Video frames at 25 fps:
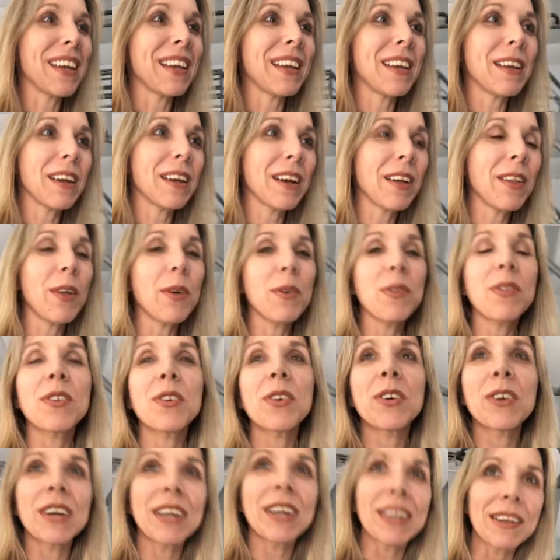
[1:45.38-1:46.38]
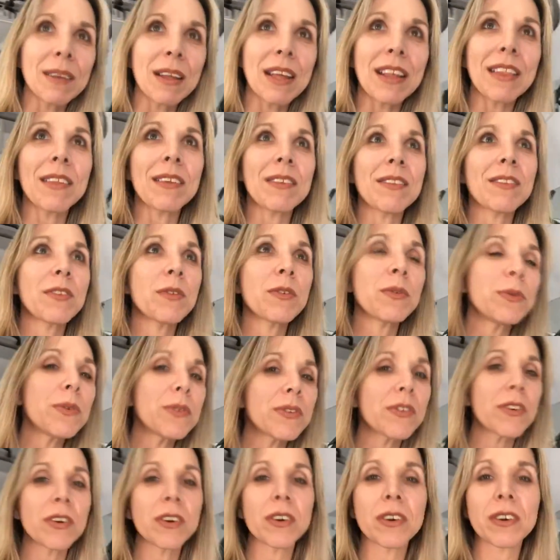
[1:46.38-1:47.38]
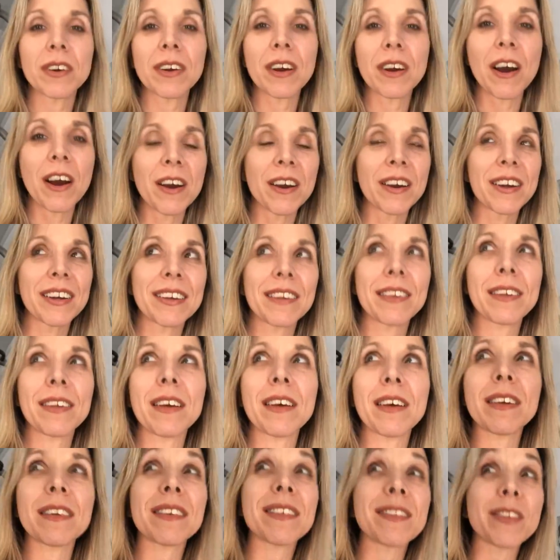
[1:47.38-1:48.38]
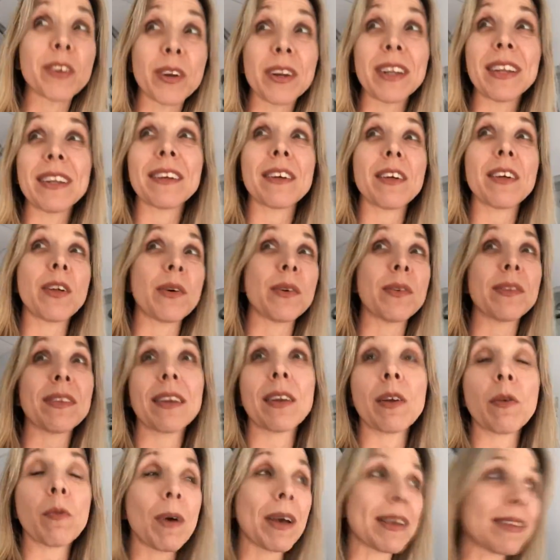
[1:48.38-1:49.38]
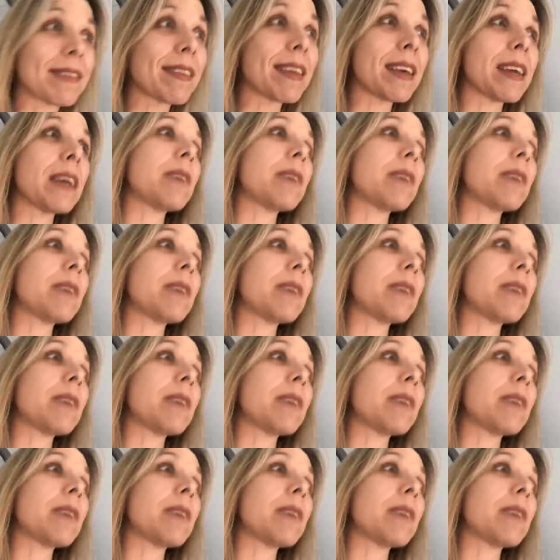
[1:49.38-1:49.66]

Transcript: closer and the schools are starting to close. I know Westlake